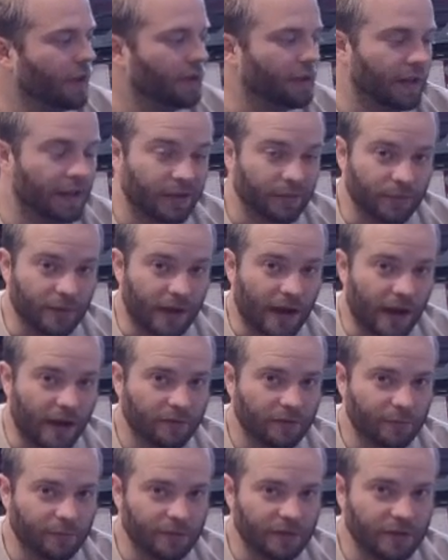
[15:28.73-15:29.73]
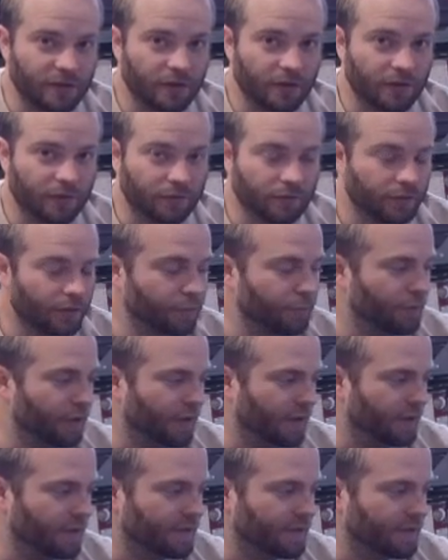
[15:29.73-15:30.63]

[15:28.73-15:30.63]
like we have up here on the front brake.